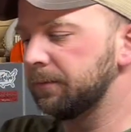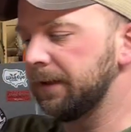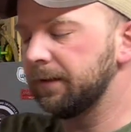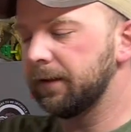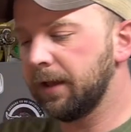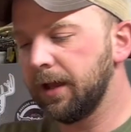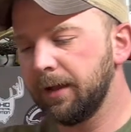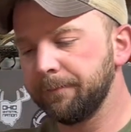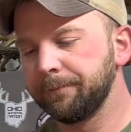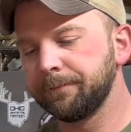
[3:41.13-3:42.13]
me,
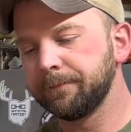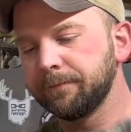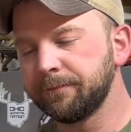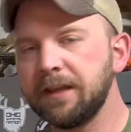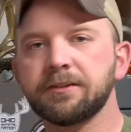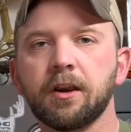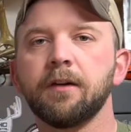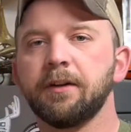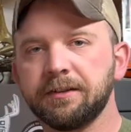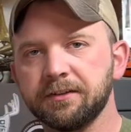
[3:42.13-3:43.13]
face
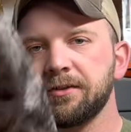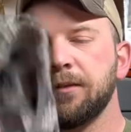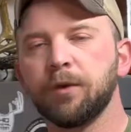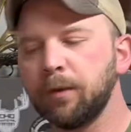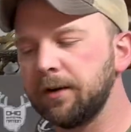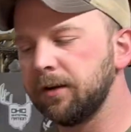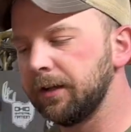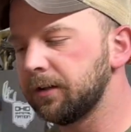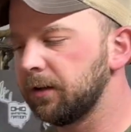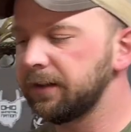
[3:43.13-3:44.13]
coverings and stuff we wear during
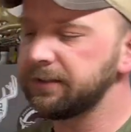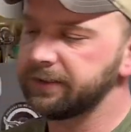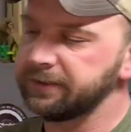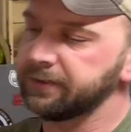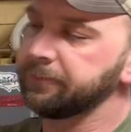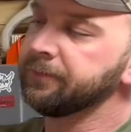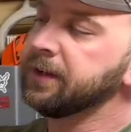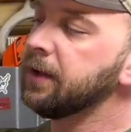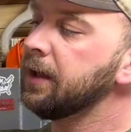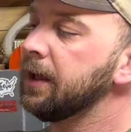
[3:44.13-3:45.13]
turkey season.
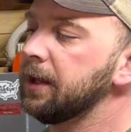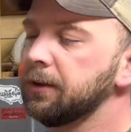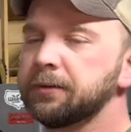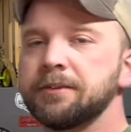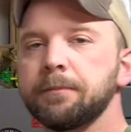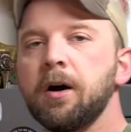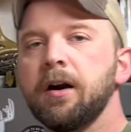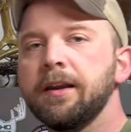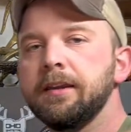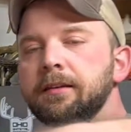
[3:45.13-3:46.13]
It also has a
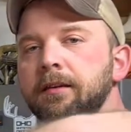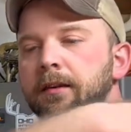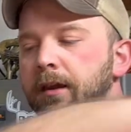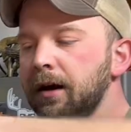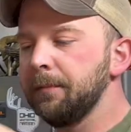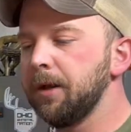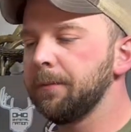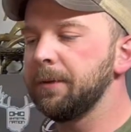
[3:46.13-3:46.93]
pocket up